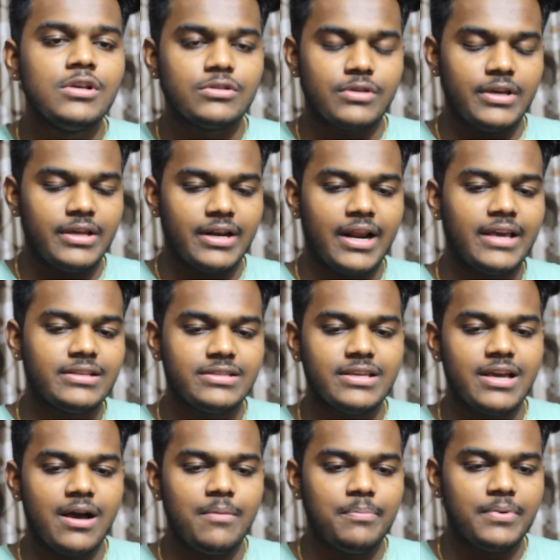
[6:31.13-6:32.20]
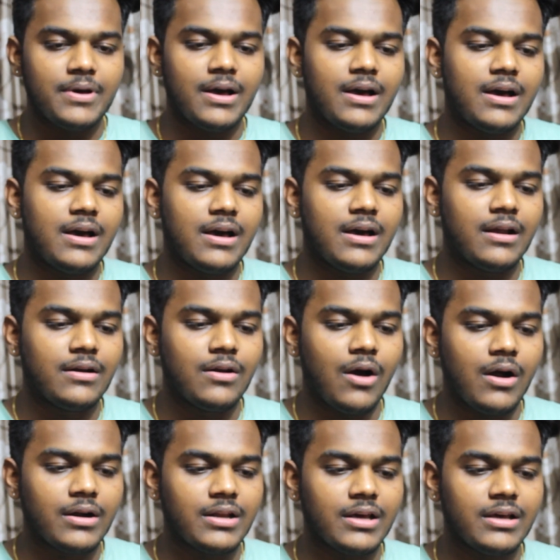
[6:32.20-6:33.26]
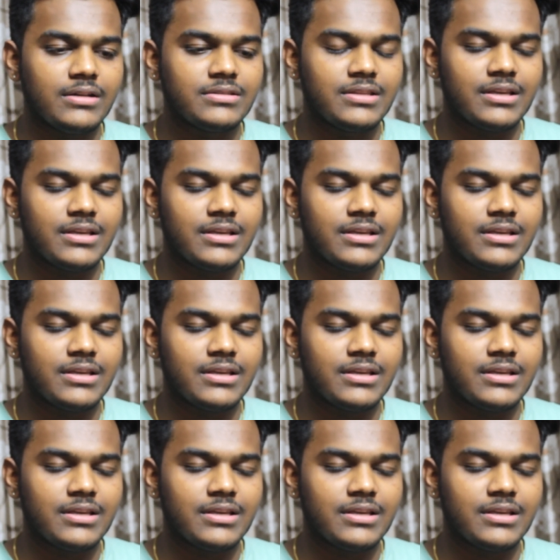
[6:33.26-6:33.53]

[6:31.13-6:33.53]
So he raising up a daughter,